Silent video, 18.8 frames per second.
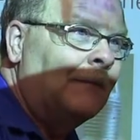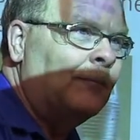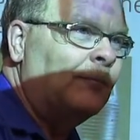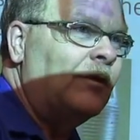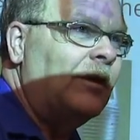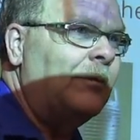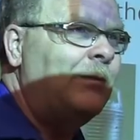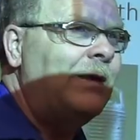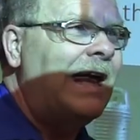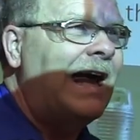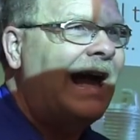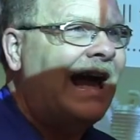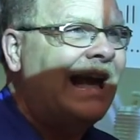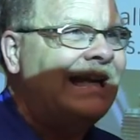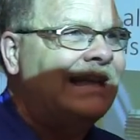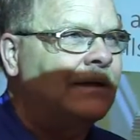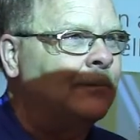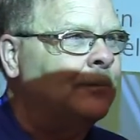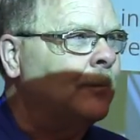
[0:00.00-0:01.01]
be a
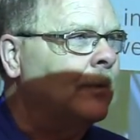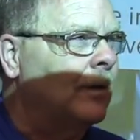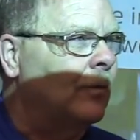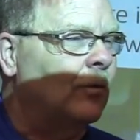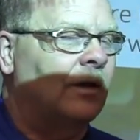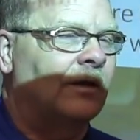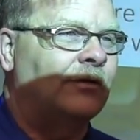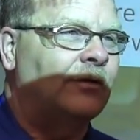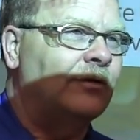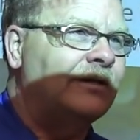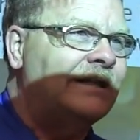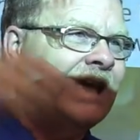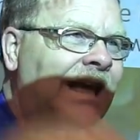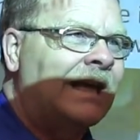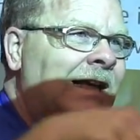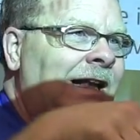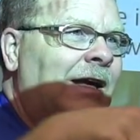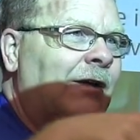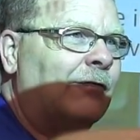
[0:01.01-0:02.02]
B.I. Well, if you
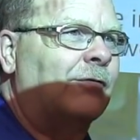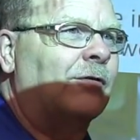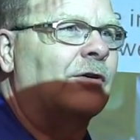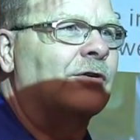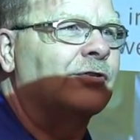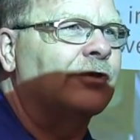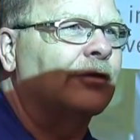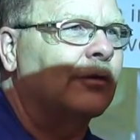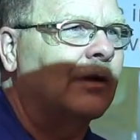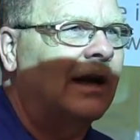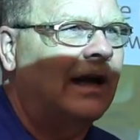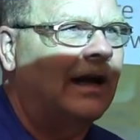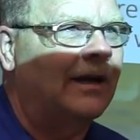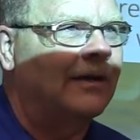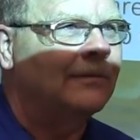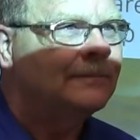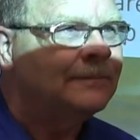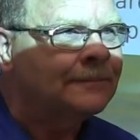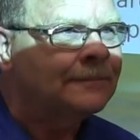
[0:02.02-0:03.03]
ding that first
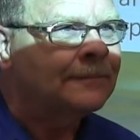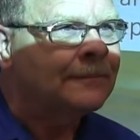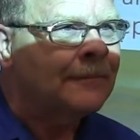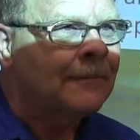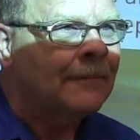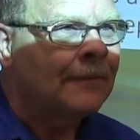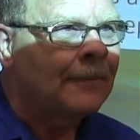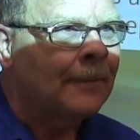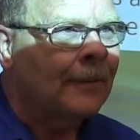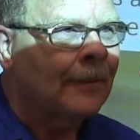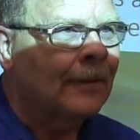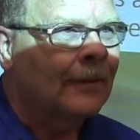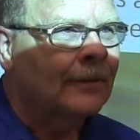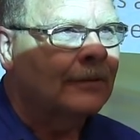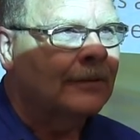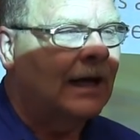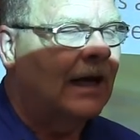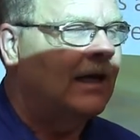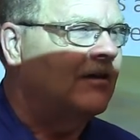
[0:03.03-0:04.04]
thread,
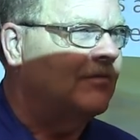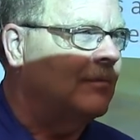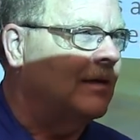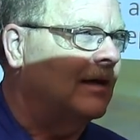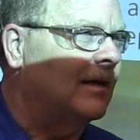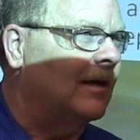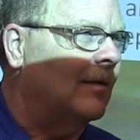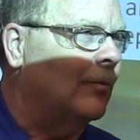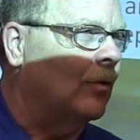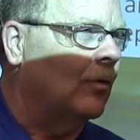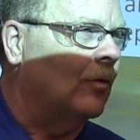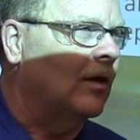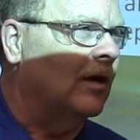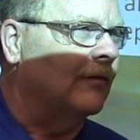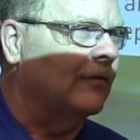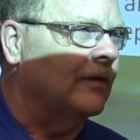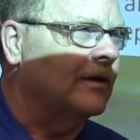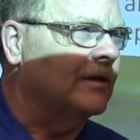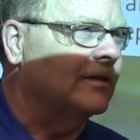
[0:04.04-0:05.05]
Now you've made a lot more
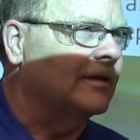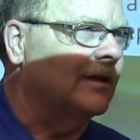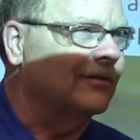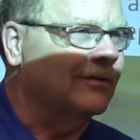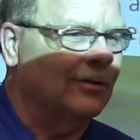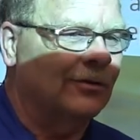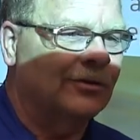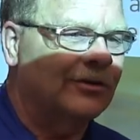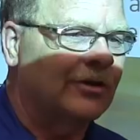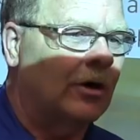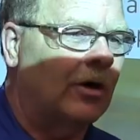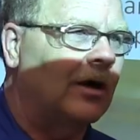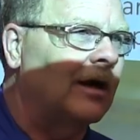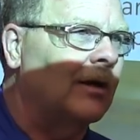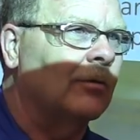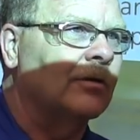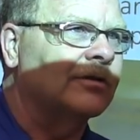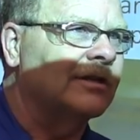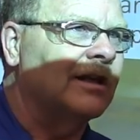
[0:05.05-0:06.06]
work for yourself. So start
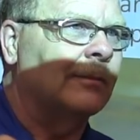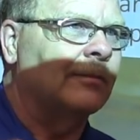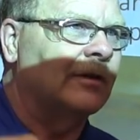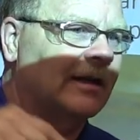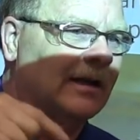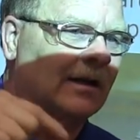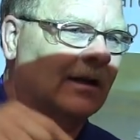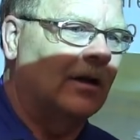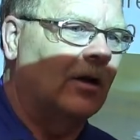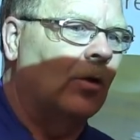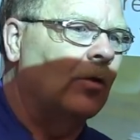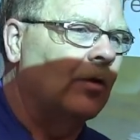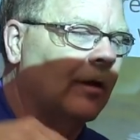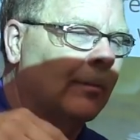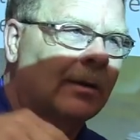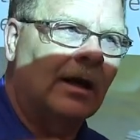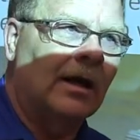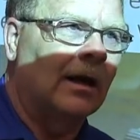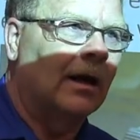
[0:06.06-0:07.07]
it with something that'll hold the
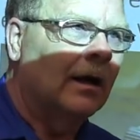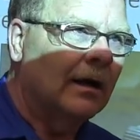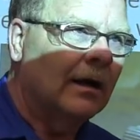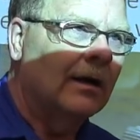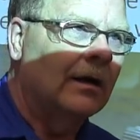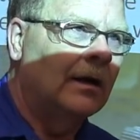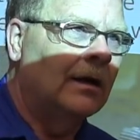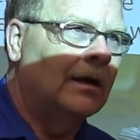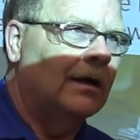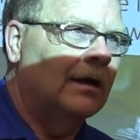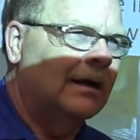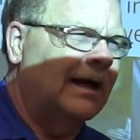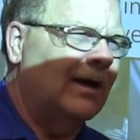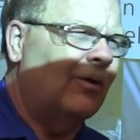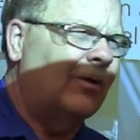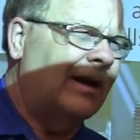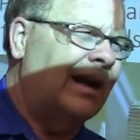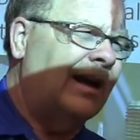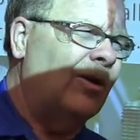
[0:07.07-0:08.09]
plug.
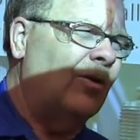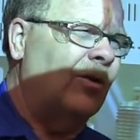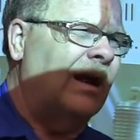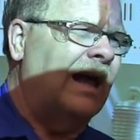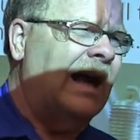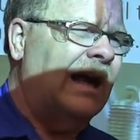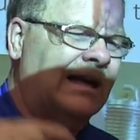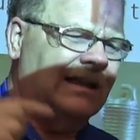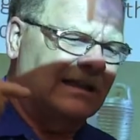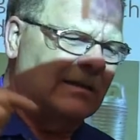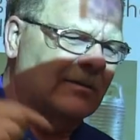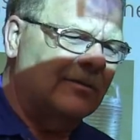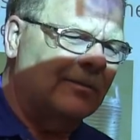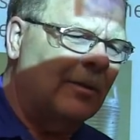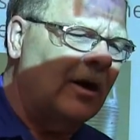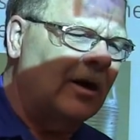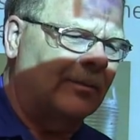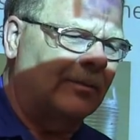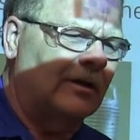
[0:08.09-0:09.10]
Now what I don't like is in
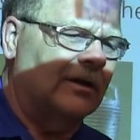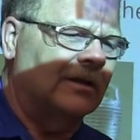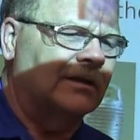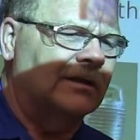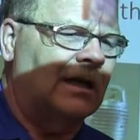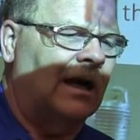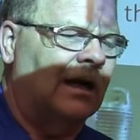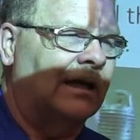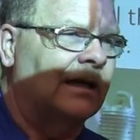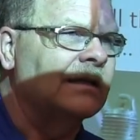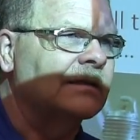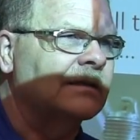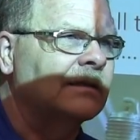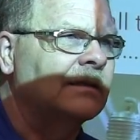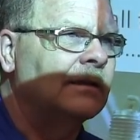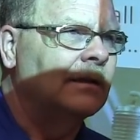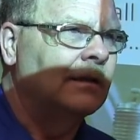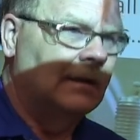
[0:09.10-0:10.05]
spark plug sockets